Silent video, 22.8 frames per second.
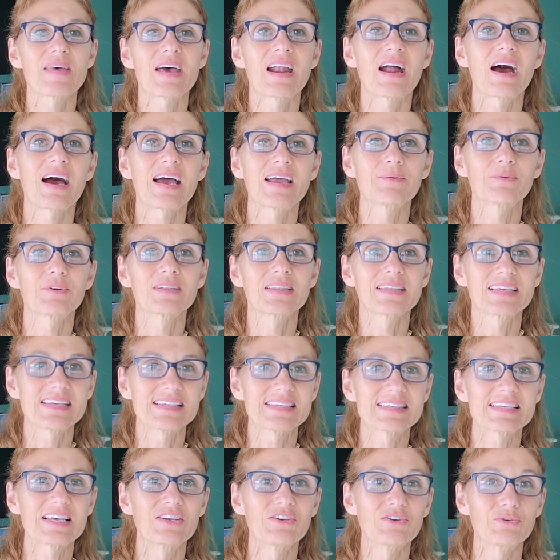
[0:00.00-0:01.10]
that I
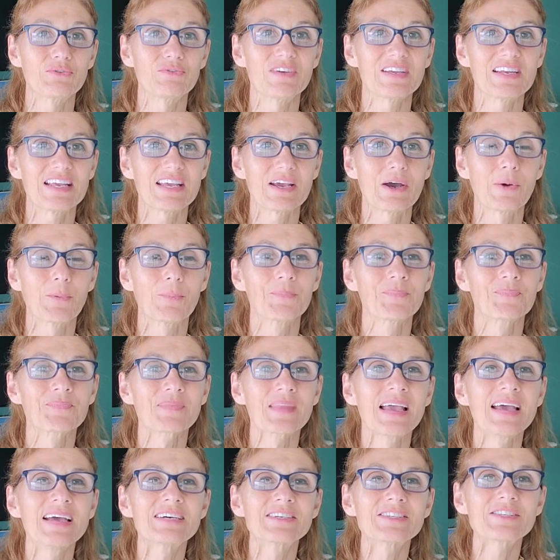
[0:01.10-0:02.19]
release a new video.
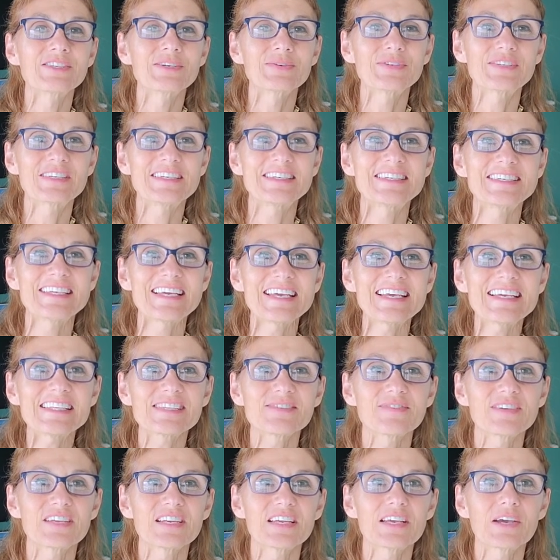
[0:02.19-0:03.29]
So today's
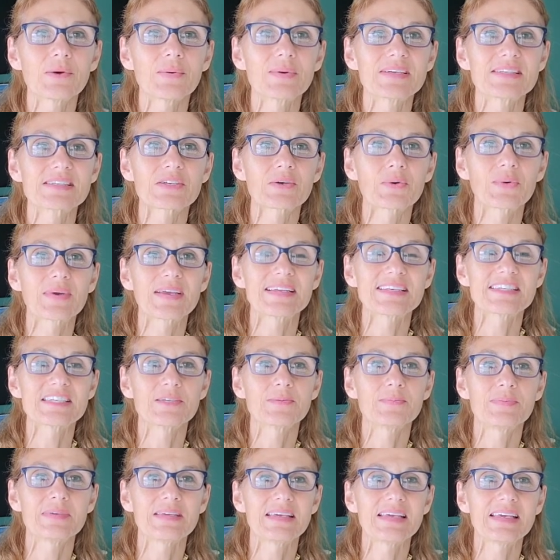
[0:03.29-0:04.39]
video is going to
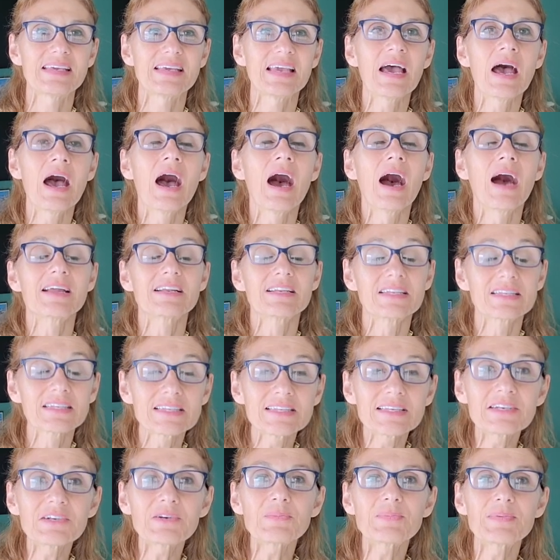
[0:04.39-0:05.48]
be a
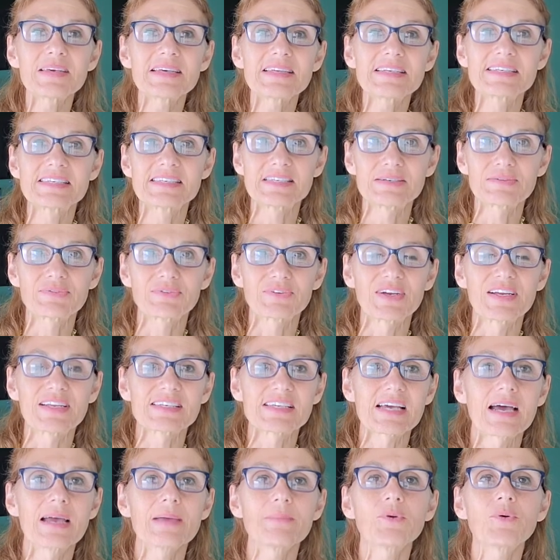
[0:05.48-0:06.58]
little bit different.
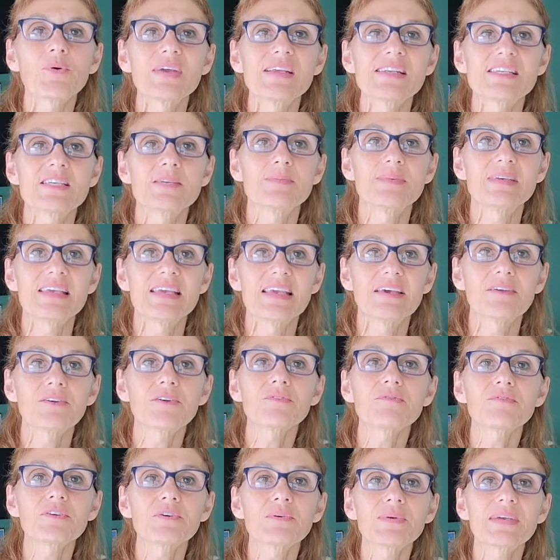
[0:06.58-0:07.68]
I'm going to be
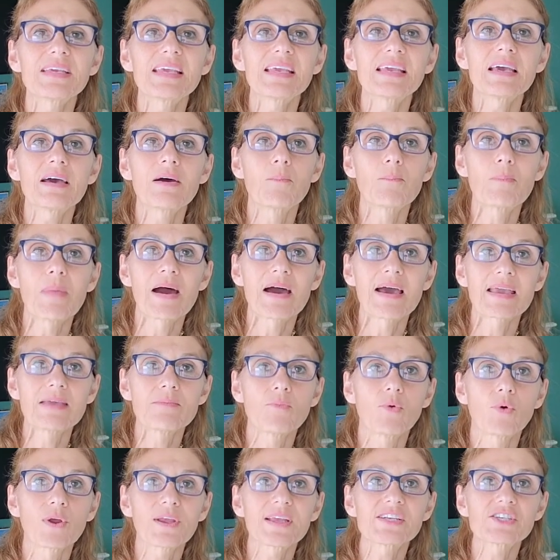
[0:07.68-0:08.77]
interviewing my
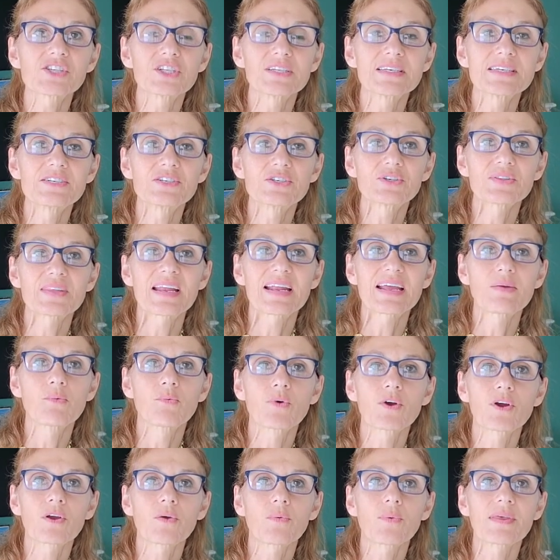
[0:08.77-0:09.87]
mortgage lender that I
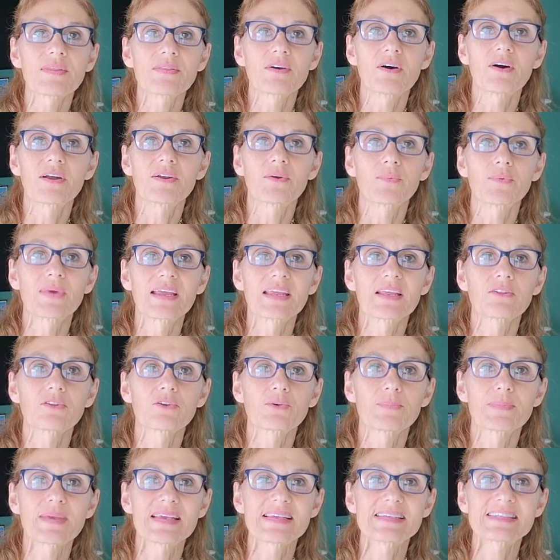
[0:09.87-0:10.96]
work with on a
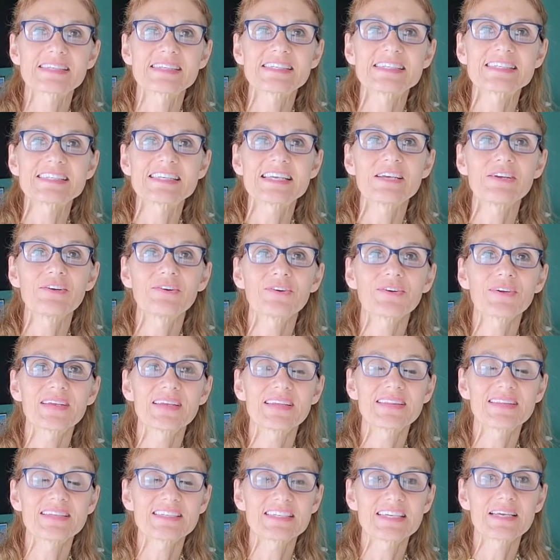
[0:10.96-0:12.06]
regular basis here
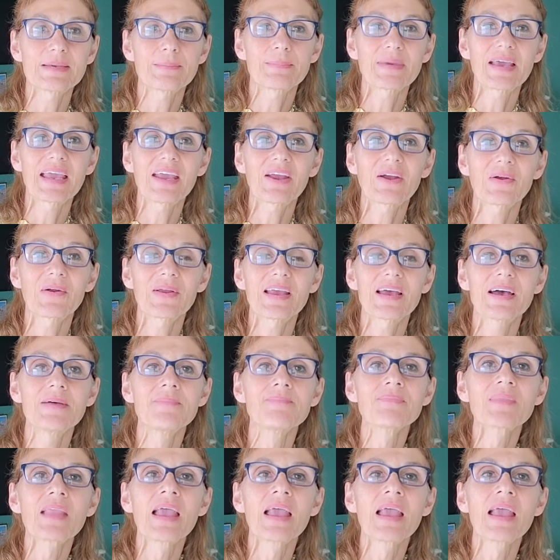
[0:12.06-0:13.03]
in the Tampa area